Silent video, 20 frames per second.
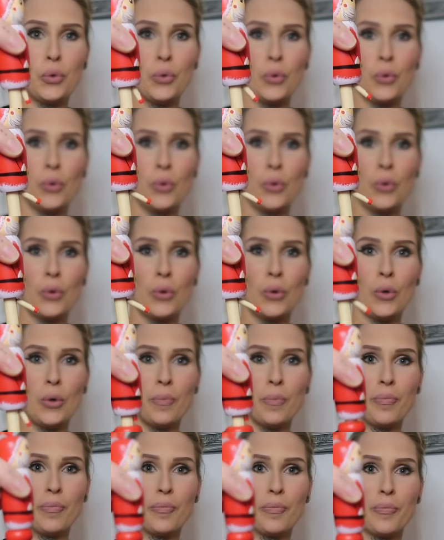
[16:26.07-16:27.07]
Woo,
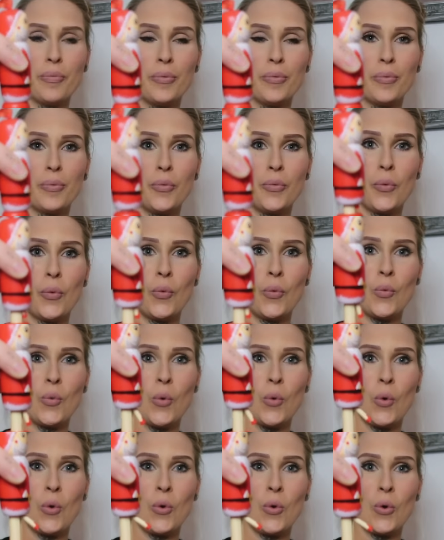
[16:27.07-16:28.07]

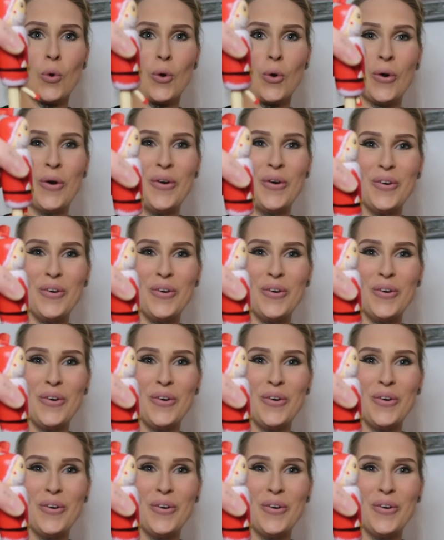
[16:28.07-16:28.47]
woo.